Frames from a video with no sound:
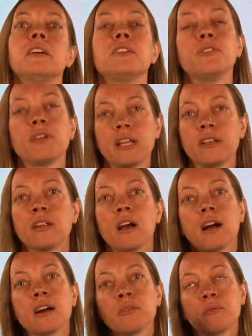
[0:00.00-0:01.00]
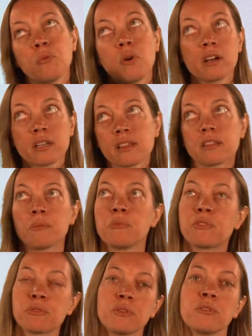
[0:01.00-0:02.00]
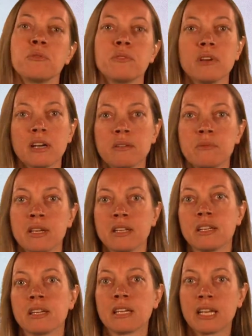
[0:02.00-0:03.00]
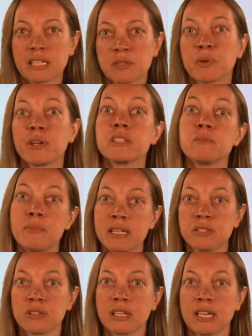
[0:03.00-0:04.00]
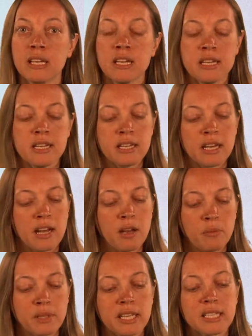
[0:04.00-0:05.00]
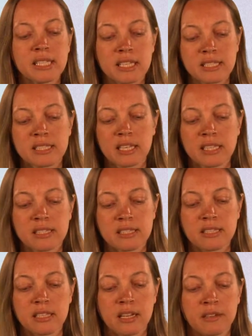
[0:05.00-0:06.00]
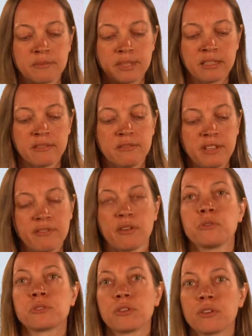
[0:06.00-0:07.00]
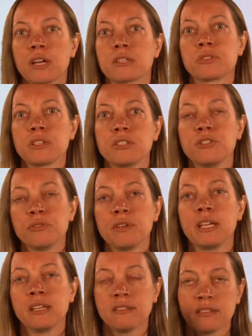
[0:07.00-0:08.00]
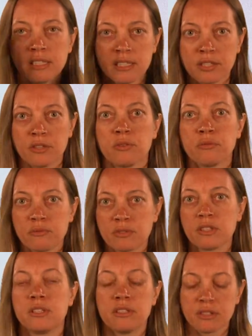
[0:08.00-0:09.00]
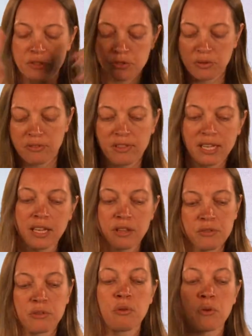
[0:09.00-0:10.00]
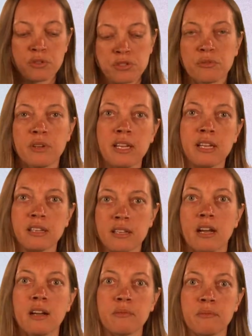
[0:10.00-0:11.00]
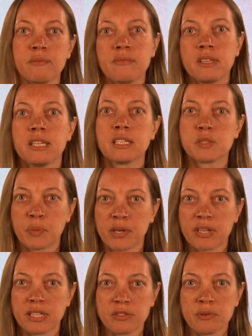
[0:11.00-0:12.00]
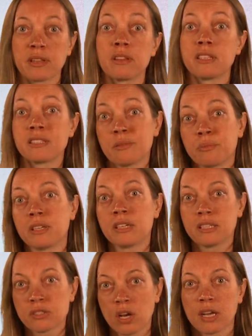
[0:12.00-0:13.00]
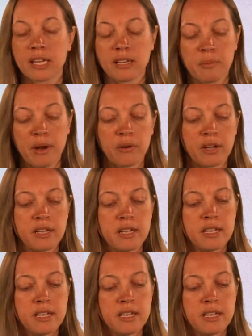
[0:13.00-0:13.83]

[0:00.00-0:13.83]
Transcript: you can uh, walk them through um, an, an, experience mentally. Um, but the idea is that it's um, in vivo, so you're actually doing, you know, sort of thinking through or doing um, the experience rather than simply talking about it.